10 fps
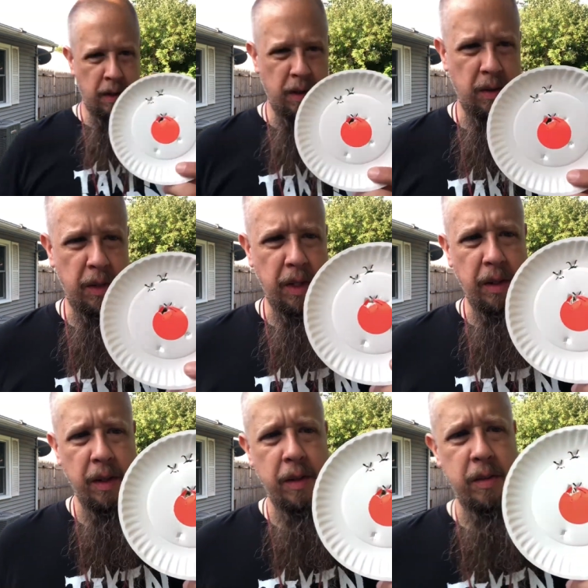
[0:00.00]
Okay,
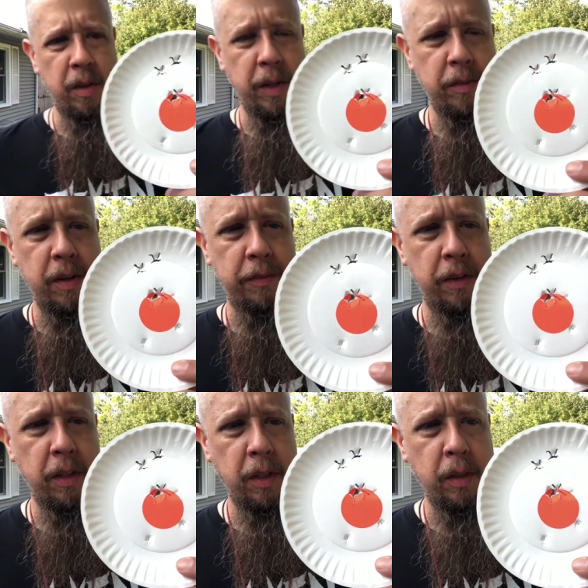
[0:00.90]
so we have
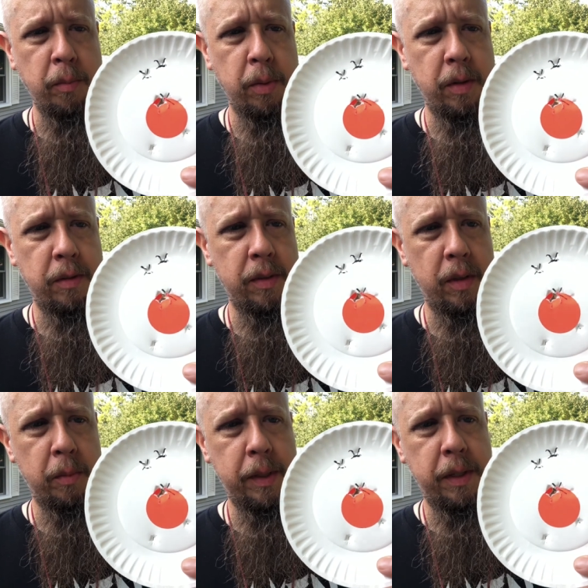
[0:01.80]
definitely improved a
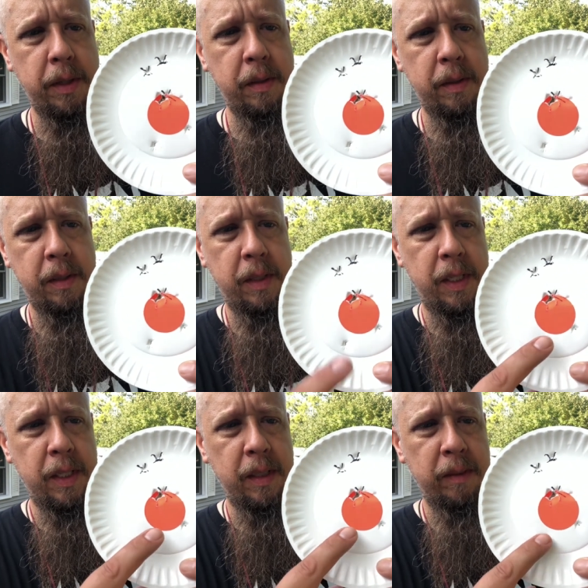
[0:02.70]
little bit here.
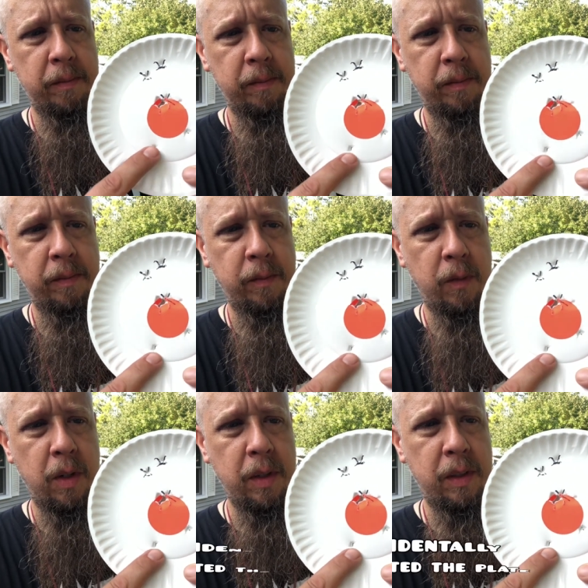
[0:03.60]
Um,
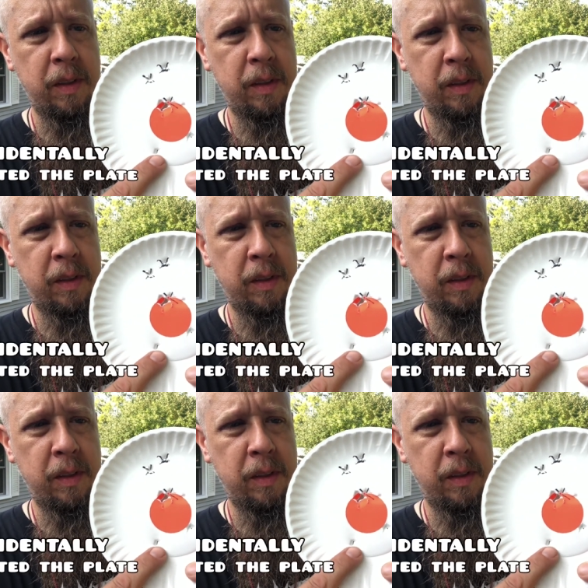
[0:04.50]
one,